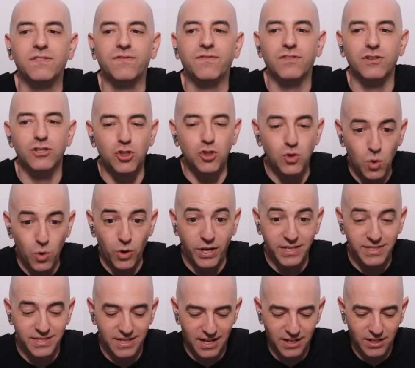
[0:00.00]
for sure
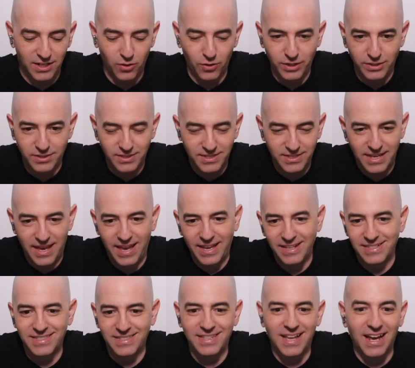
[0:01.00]
he's not going to stay.
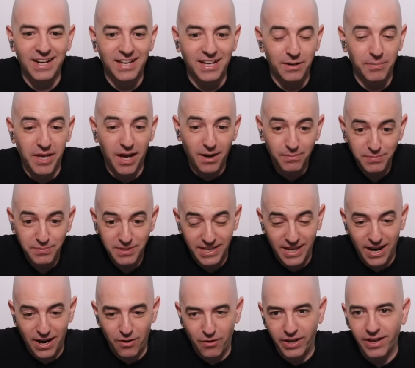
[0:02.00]
It's not going to be up to
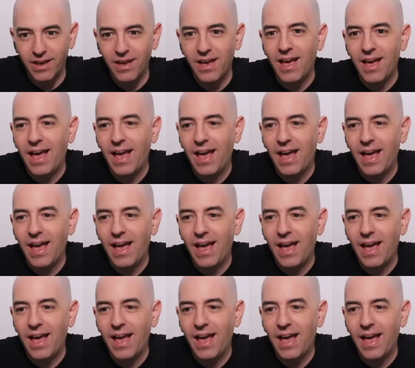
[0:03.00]
Gary.